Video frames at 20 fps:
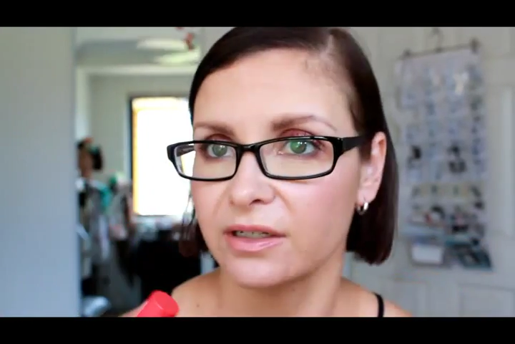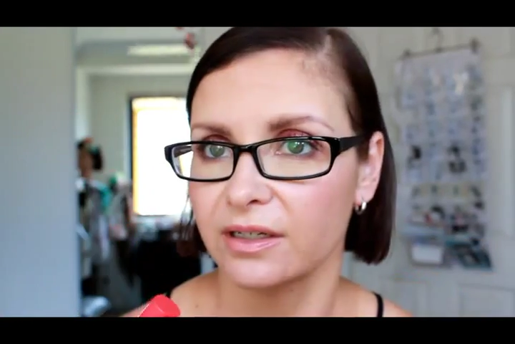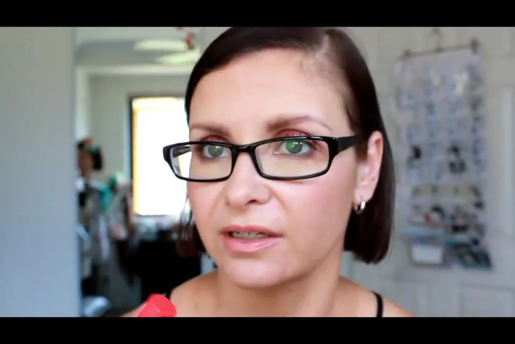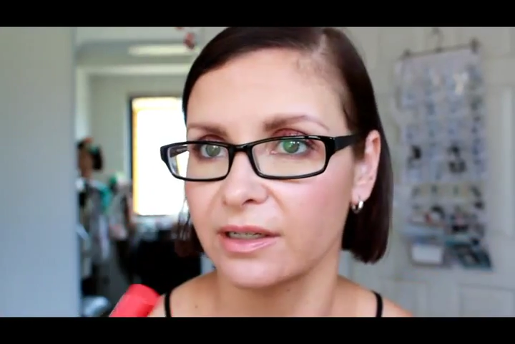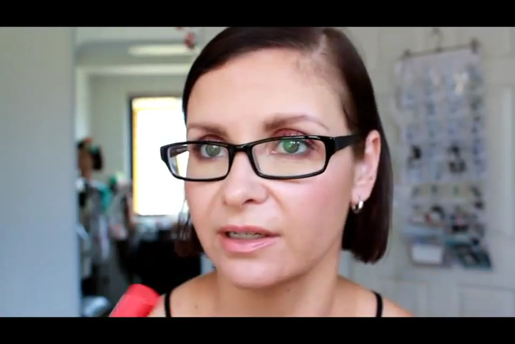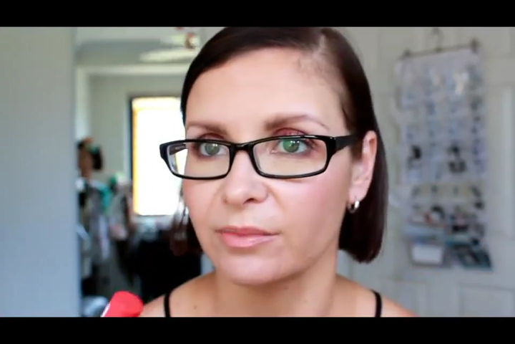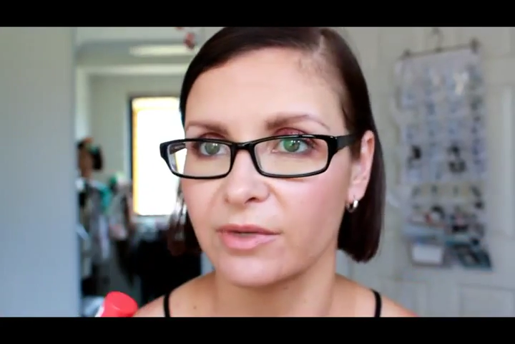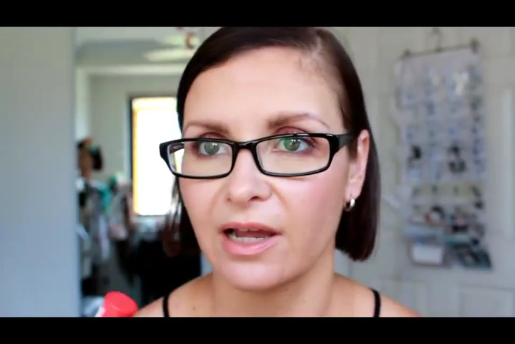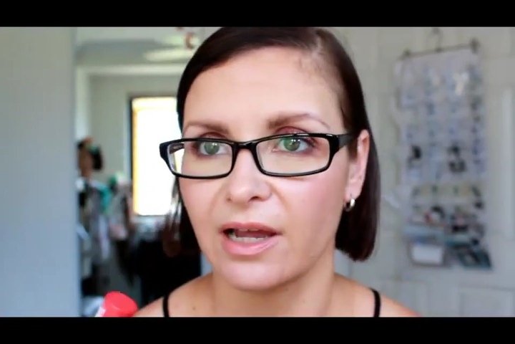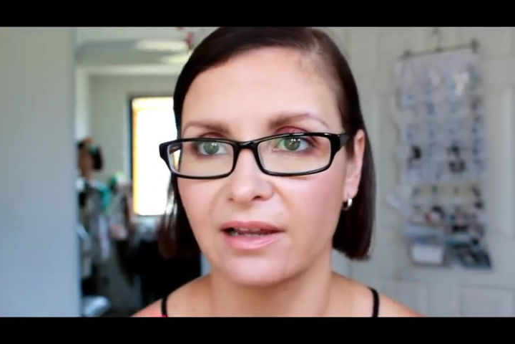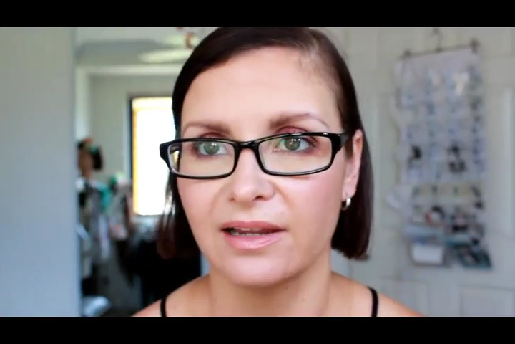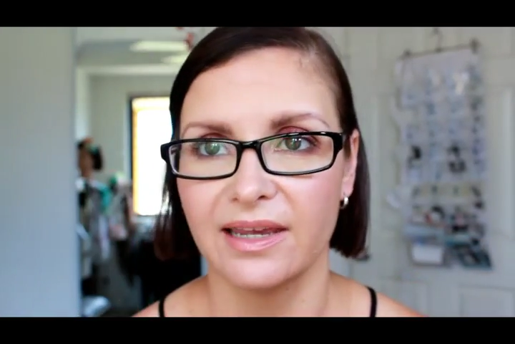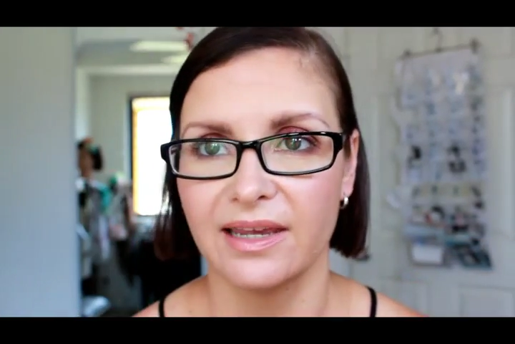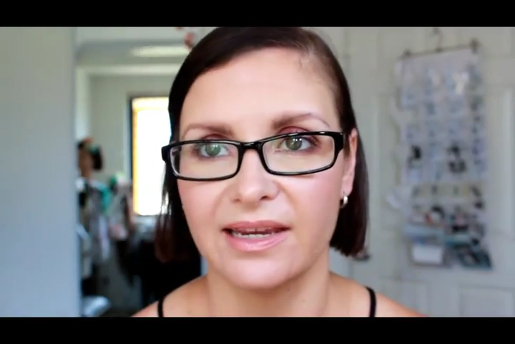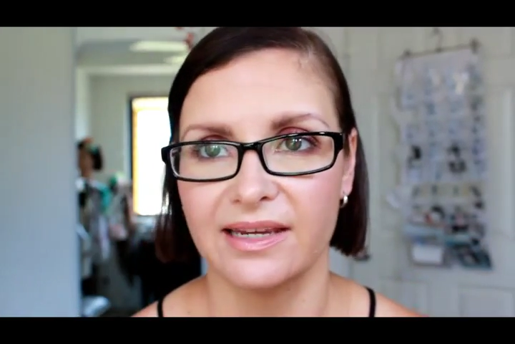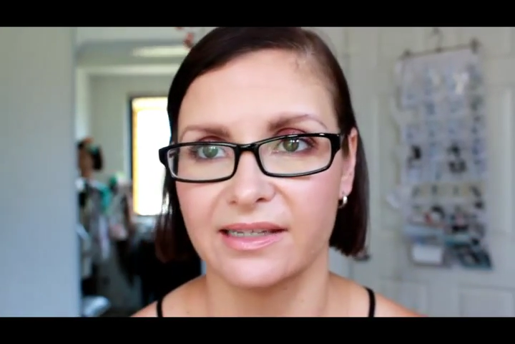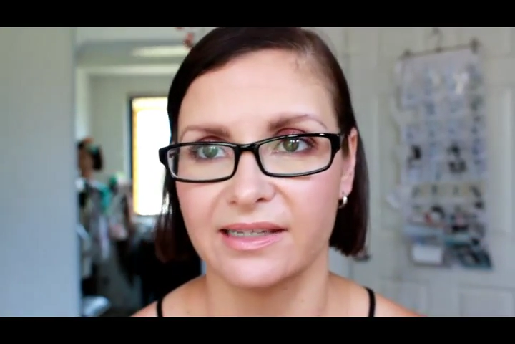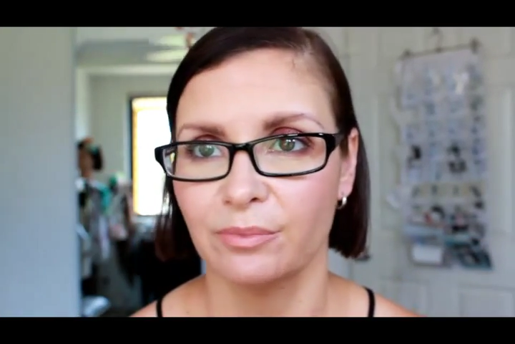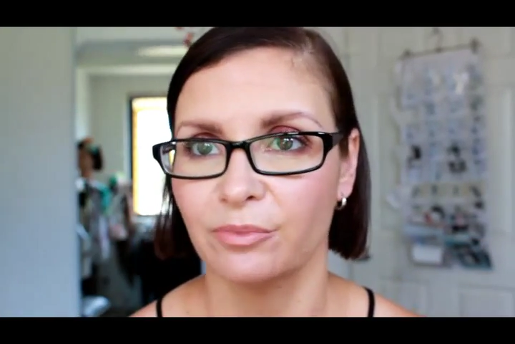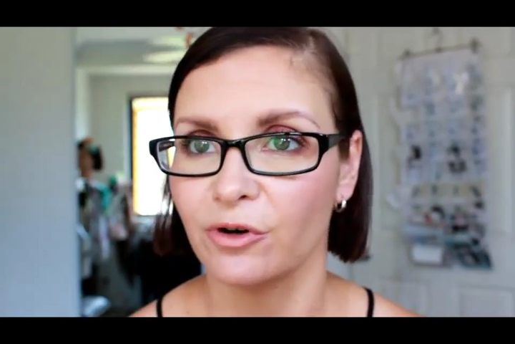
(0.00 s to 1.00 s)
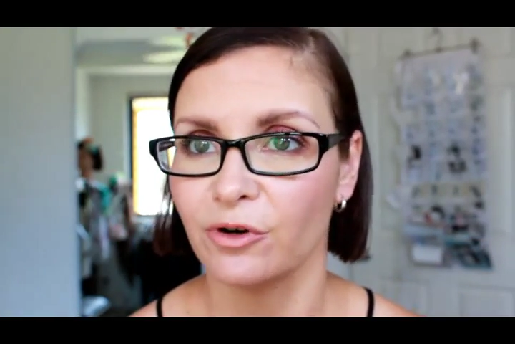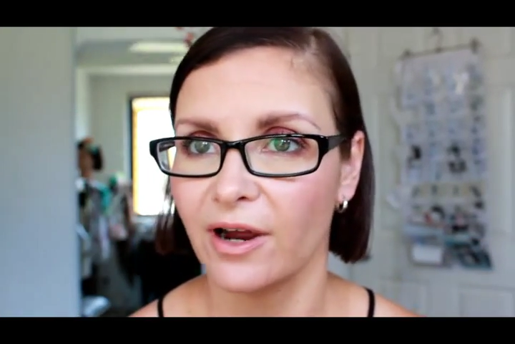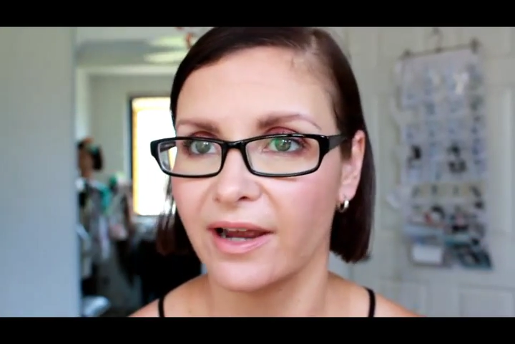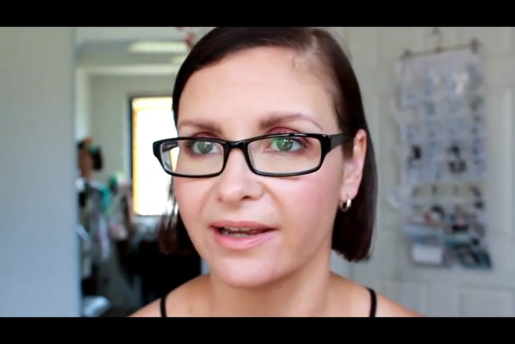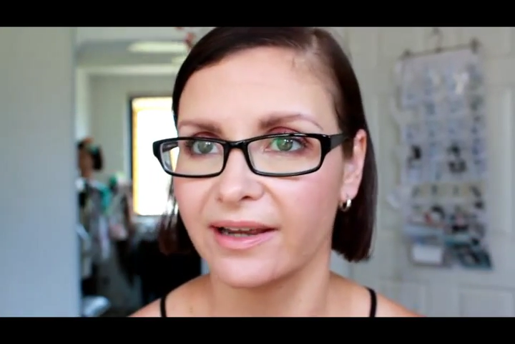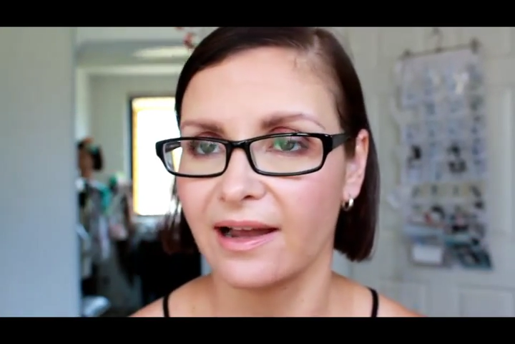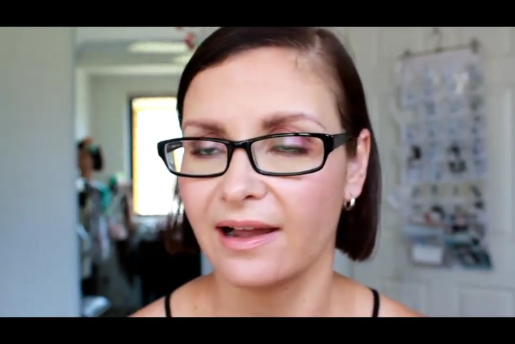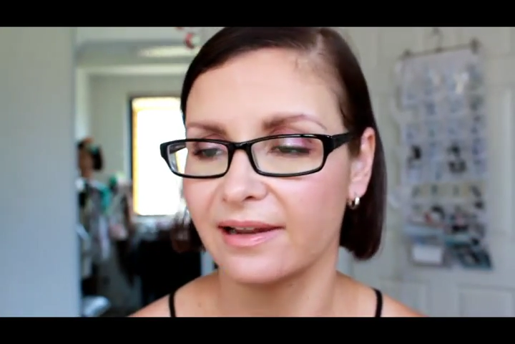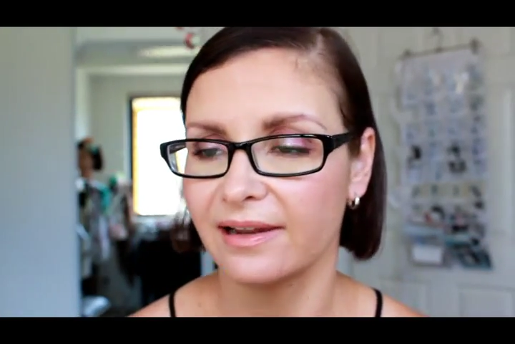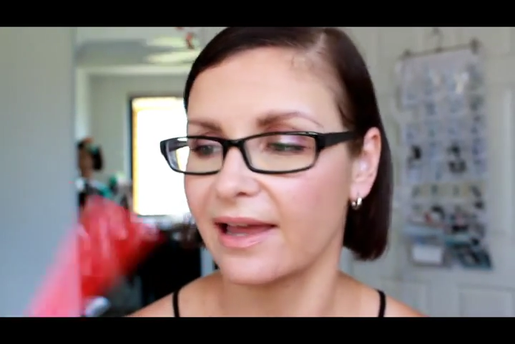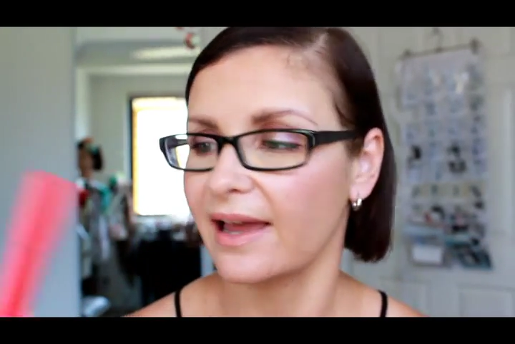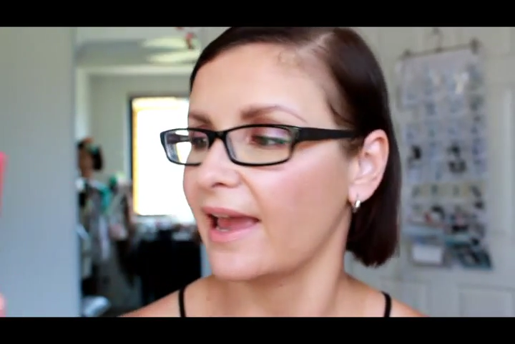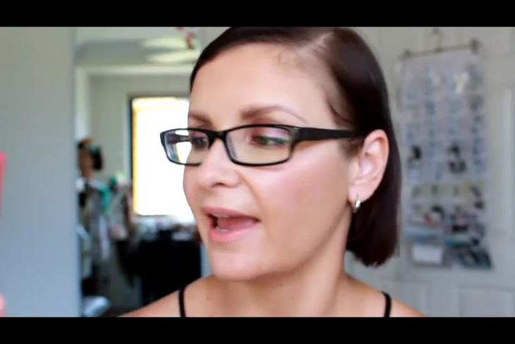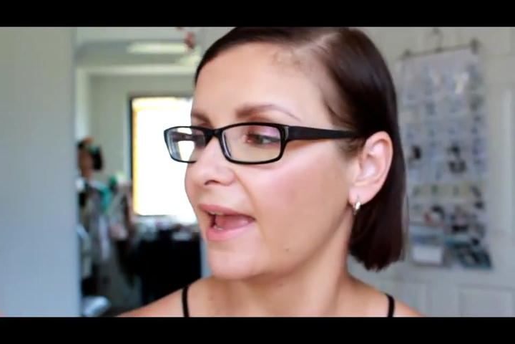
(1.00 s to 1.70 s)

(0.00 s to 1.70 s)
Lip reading: Lip colour is a bright colour,